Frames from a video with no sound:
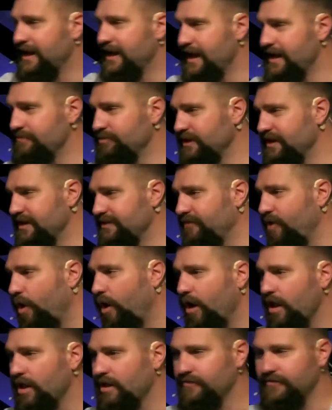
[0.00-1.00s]
and I believe
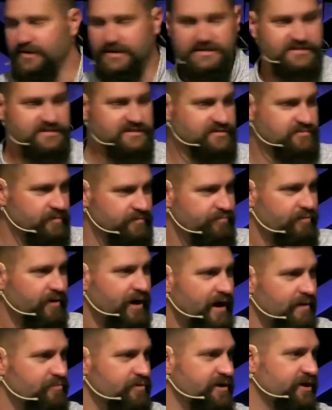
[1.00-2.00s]
all of us would
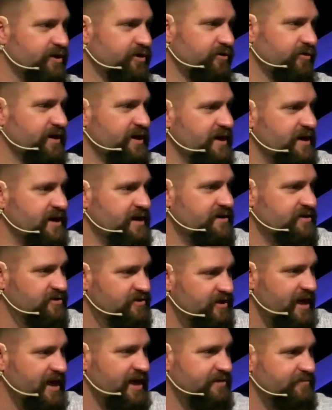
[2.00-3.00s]
probably agree
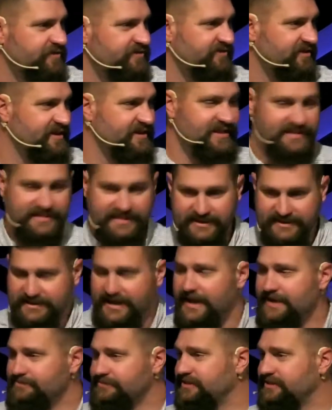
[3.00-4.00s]
unanimously that the
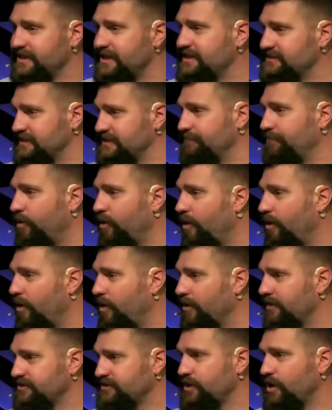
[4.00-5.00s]
types of things that
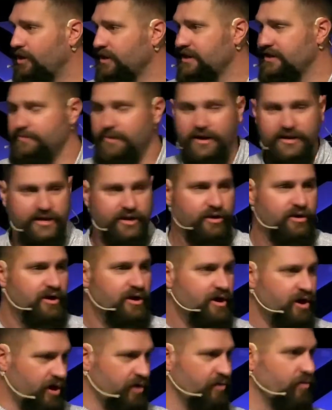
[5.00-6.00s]
Paul is talking about
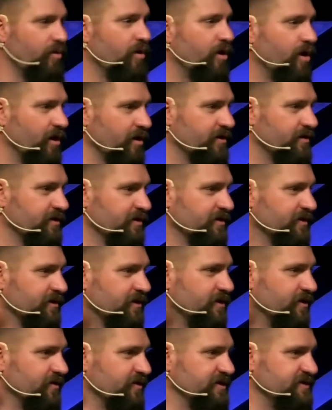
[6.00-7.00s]
here are wrong.
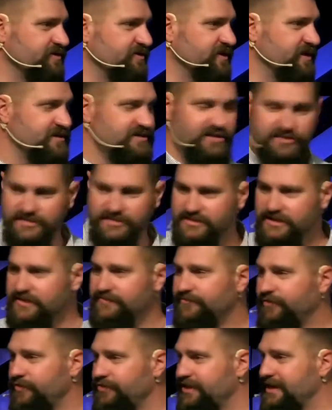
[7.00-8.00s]
You know, these, these are
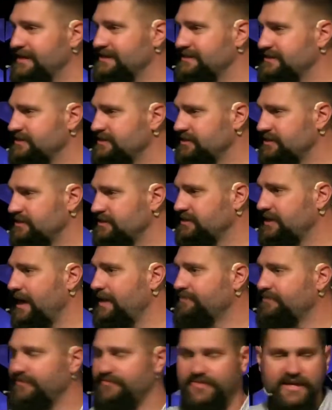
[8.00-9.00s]
sinful things. These are the
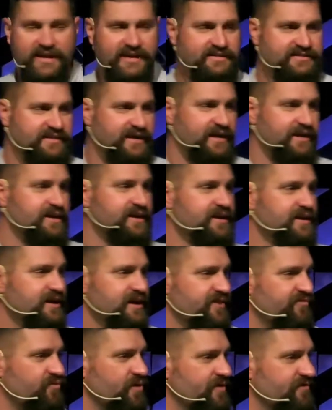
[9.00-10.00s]
types of things that
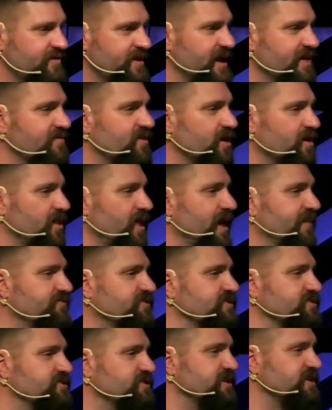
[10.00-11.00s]
if we've given our life
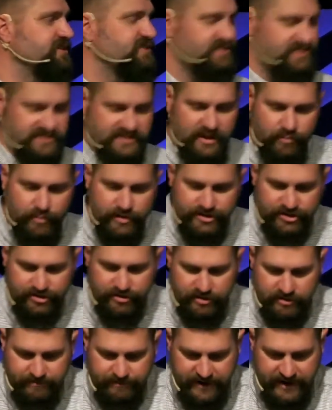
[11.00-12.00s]
to Jesus that we
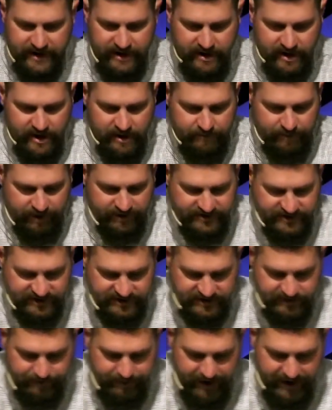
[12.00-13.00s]
shouldn't be
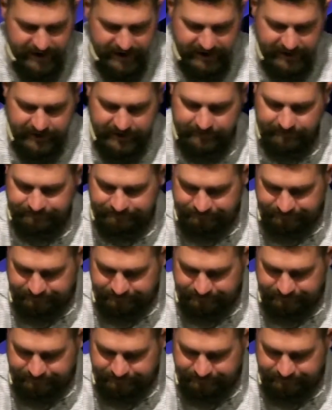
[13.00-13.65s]
participating in.